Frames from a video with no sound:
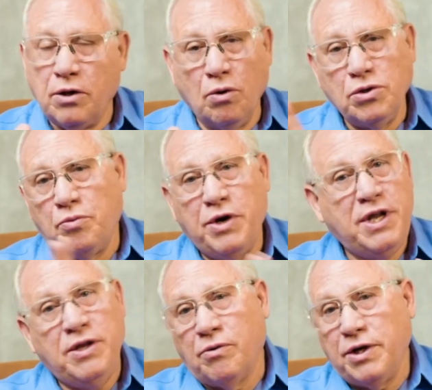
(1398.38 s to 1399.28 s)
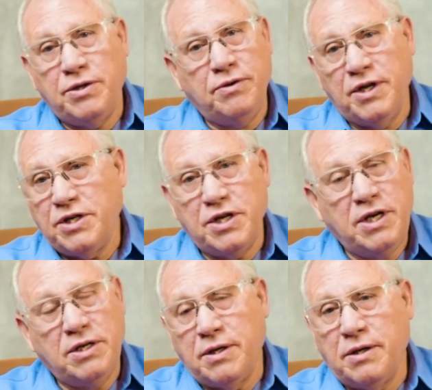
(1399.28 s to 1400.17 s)
Those are really the only two things you
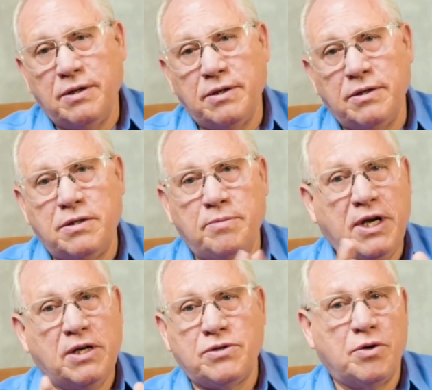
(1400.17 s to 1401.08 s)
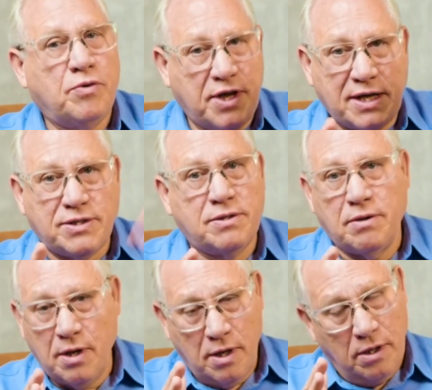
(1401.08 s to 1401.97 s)
need to be concerned with. That's
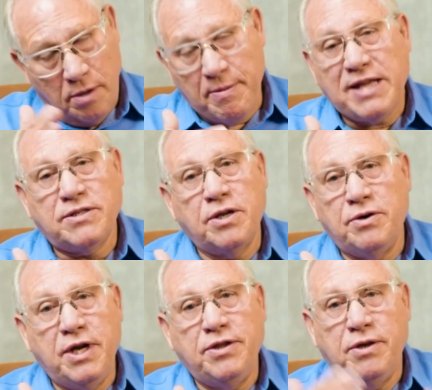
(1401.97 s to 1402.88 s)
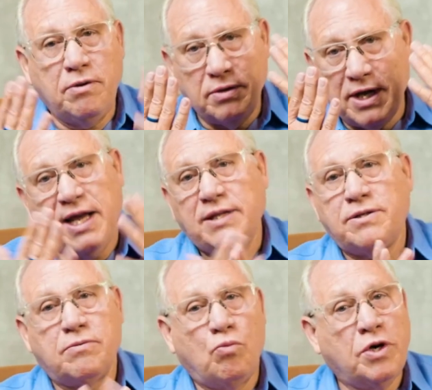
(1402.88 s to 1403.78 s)
the mat's underneath you, the
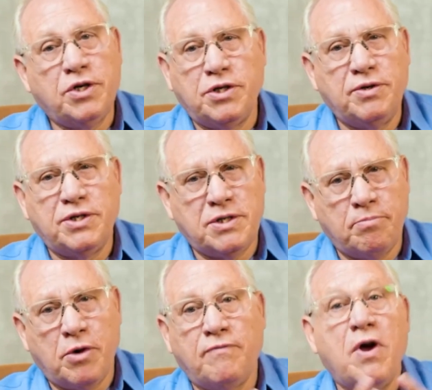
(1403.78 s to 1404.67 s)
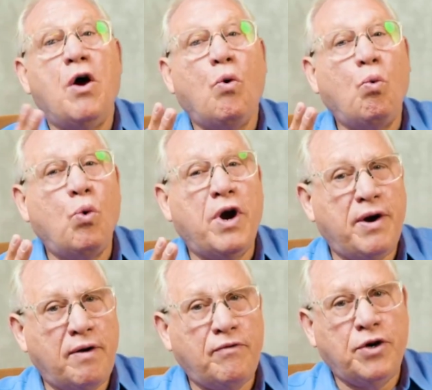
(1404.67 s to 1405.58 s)
head's 1 to 2 inches above,
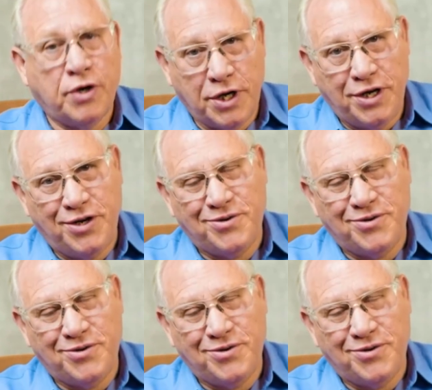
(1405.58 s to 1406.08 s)
wherever you're going to